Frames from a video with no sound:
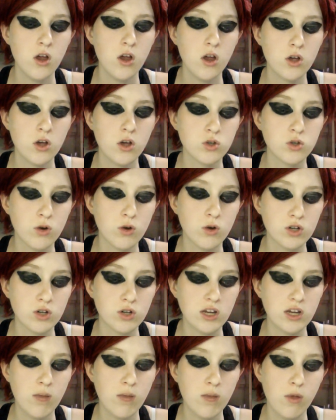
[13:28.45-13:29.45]
so I try to
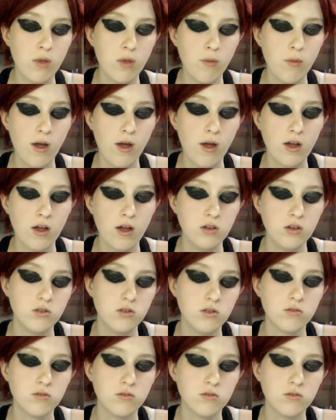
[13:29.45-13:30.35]
keep them as